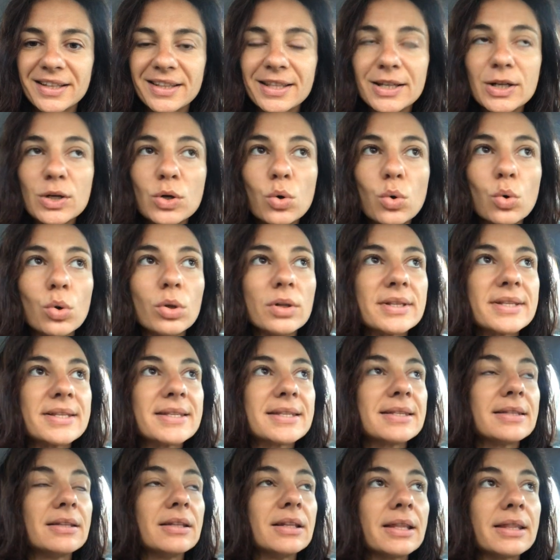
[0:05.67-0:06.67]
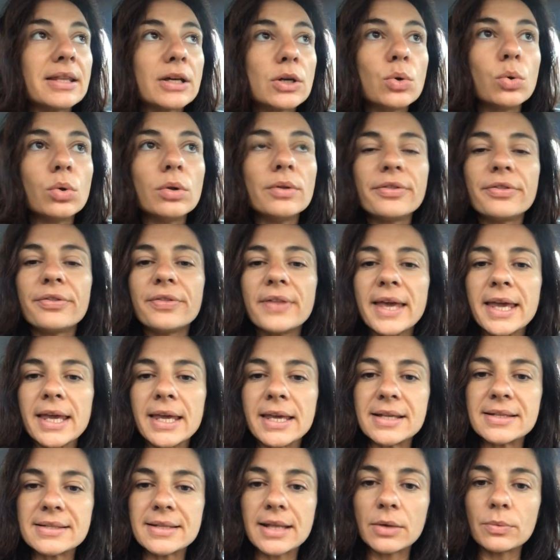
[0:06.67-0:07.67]
The cool
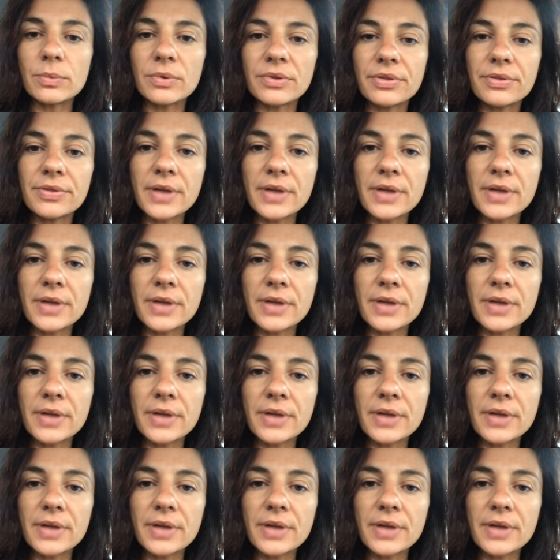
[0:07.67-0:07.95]
thing is that with